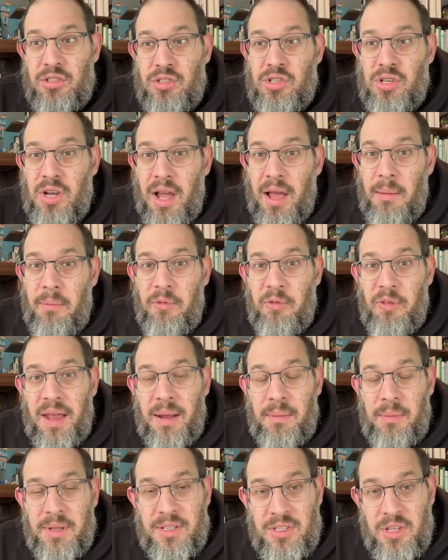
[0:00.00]
job
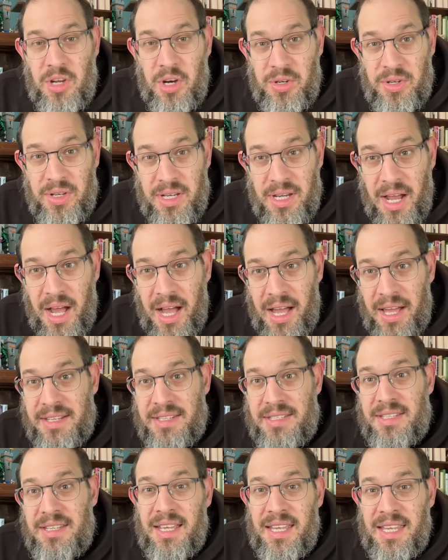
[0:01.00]
families are
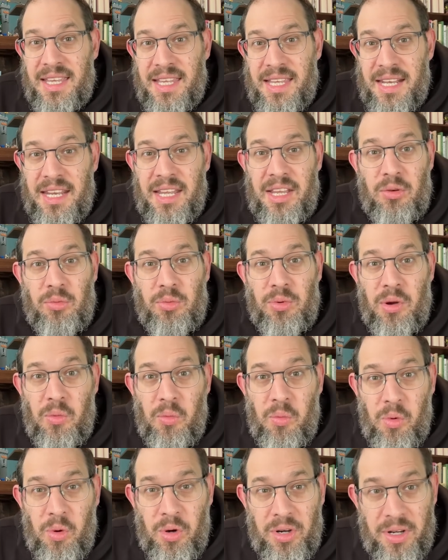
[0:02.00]
not getting
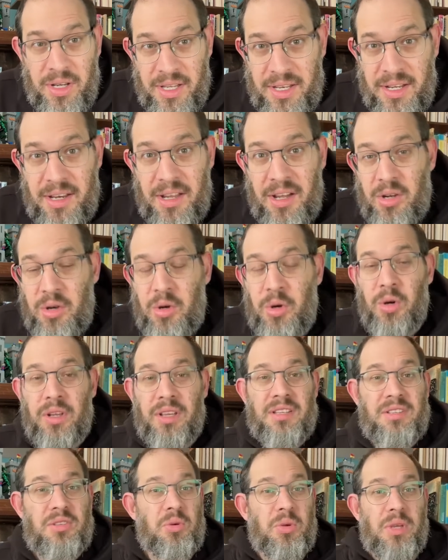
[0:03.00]
rewarded
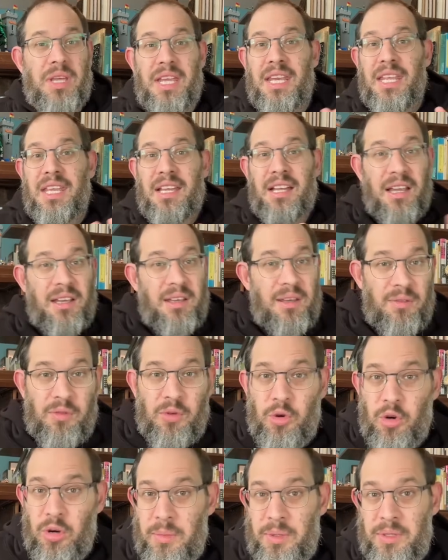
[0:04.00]
according to any kind of
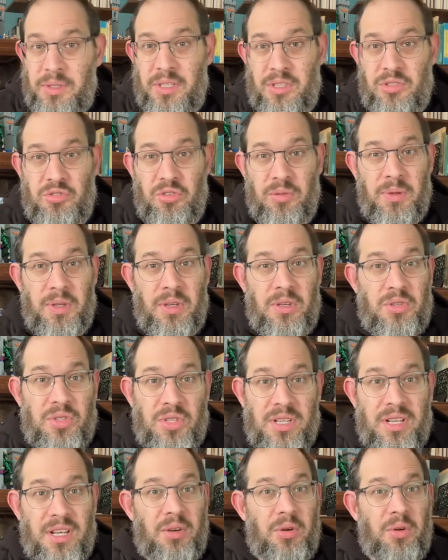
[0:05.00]
normal
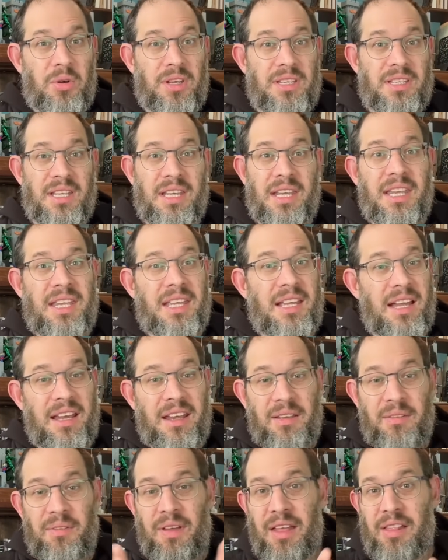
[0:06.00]
distribution, according to any kind
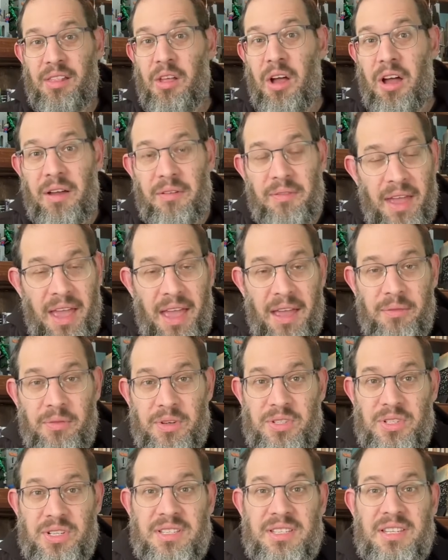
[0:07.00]
of law of
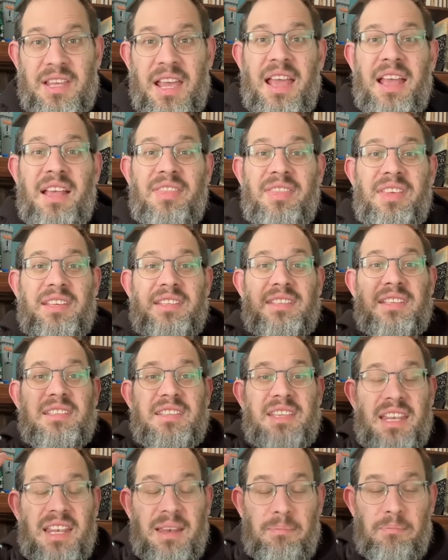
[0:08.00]
averages. This is
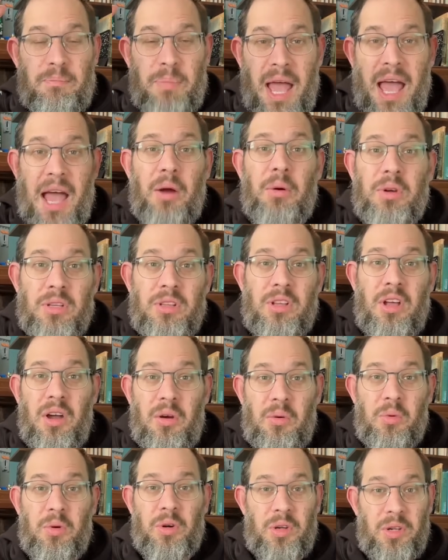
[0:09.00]
a power law
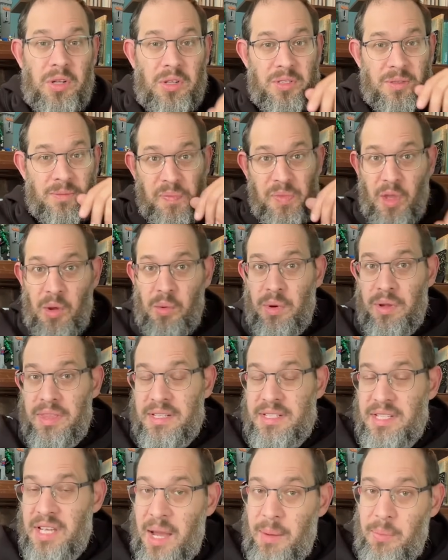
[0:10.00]
world where the
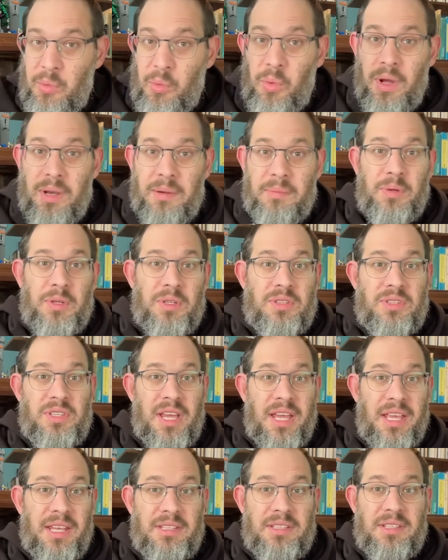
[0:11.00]
top
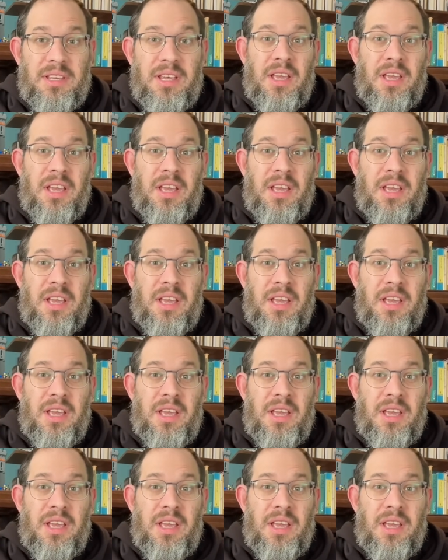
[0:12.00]
1%